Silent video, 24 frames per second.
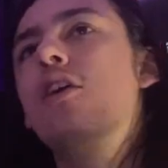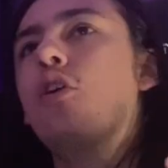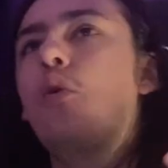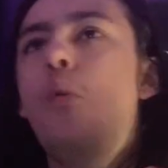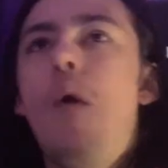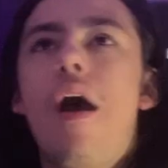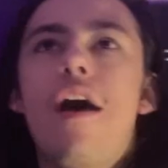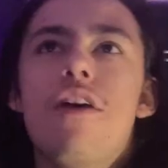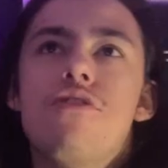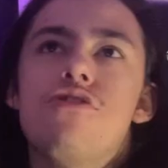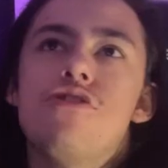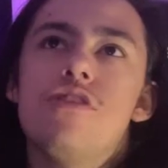
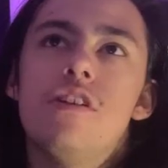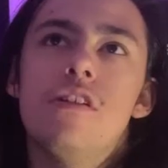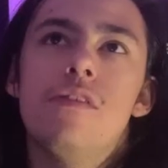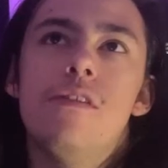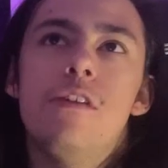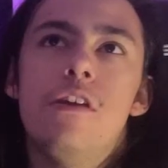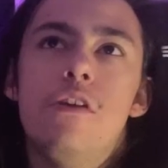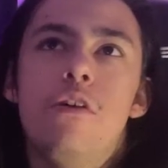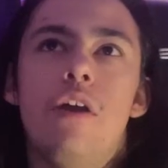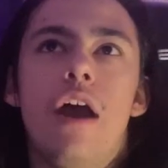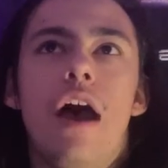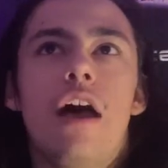question that
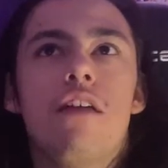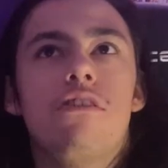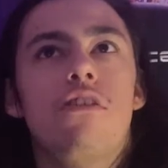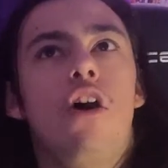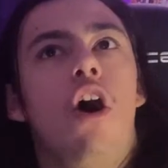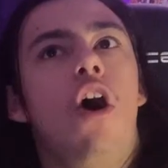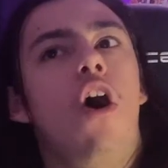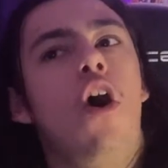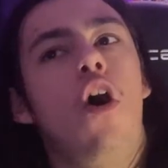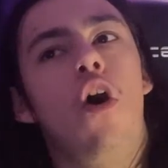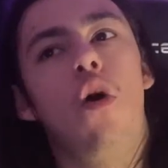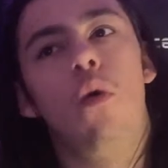you guys
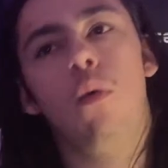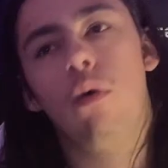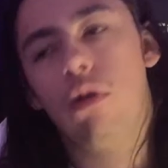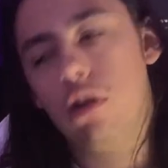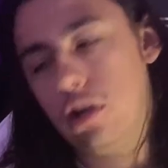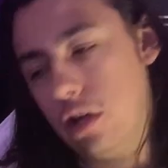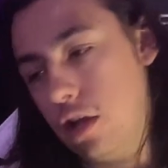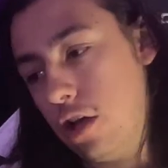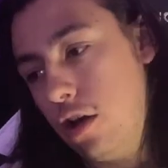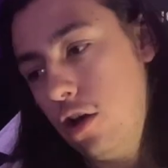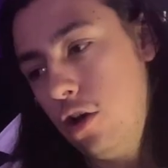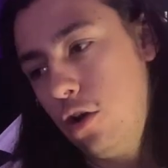all want to
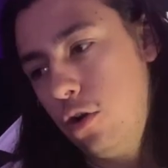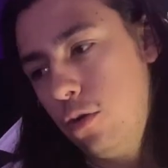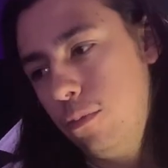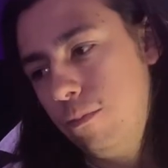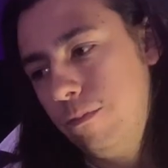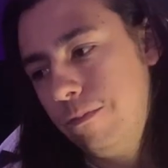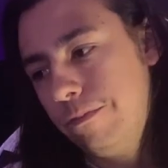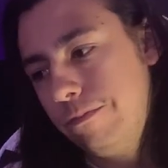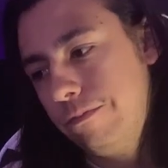know,